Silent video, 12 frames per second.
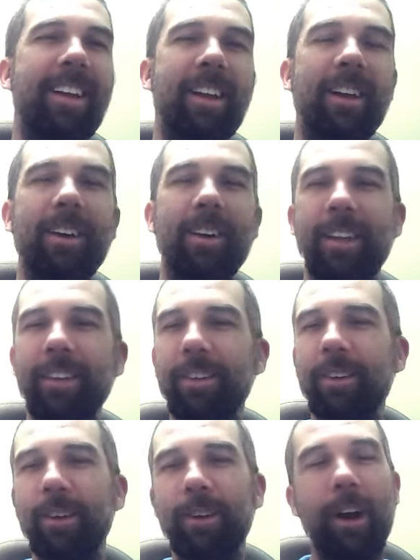oh, that's
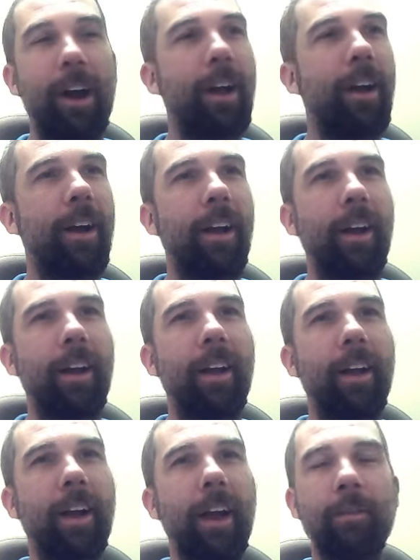a good one. I, I
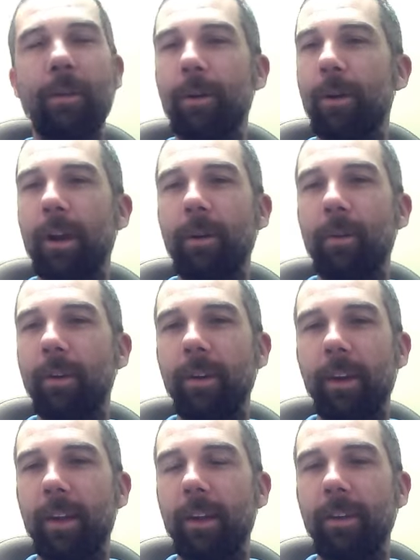I haven't heard anyone
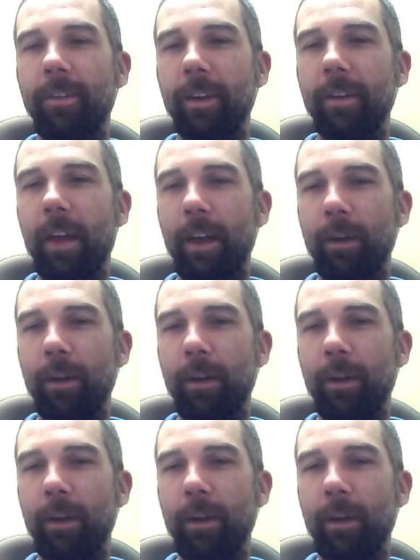say that.